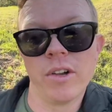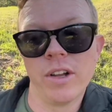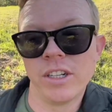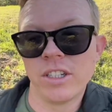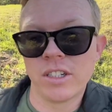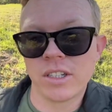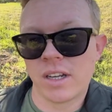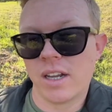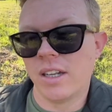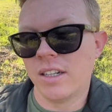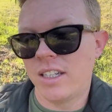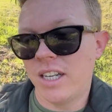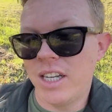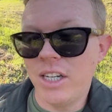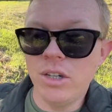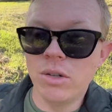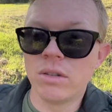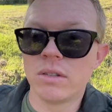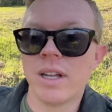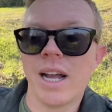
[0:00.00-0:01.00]
It just
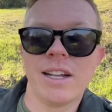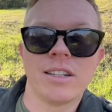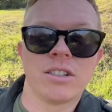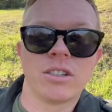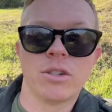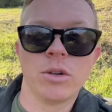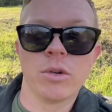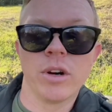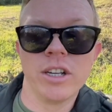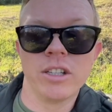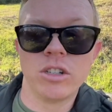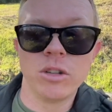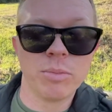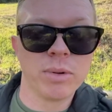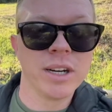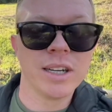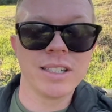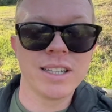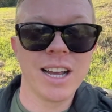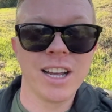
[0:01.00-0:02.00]
continues that story. Super
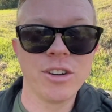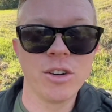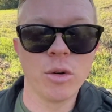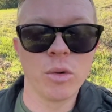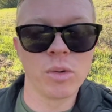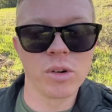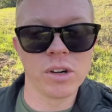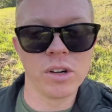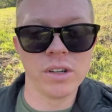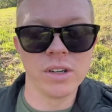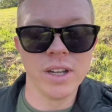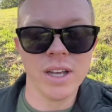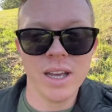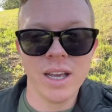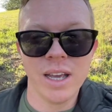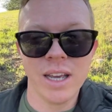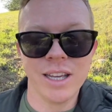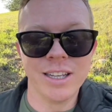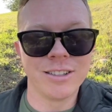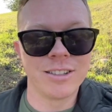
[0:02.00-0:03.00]
Nintendo World
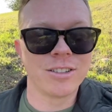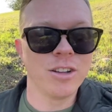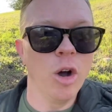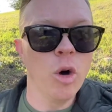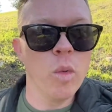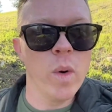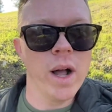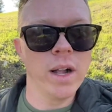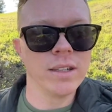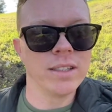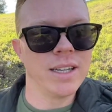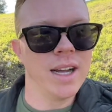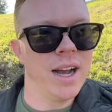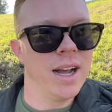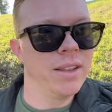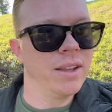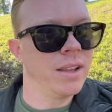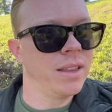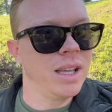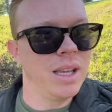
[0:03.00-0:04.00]
is so well
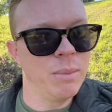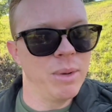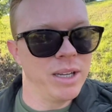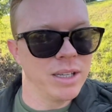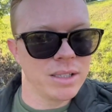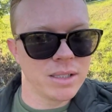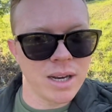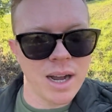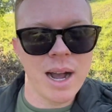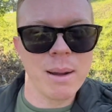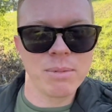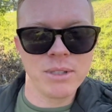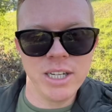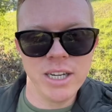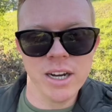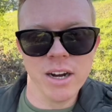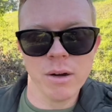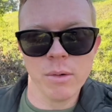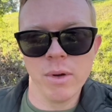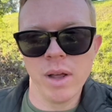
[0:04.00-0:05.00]
done. The theming is top
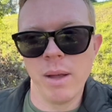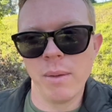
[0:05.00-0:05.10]
tier.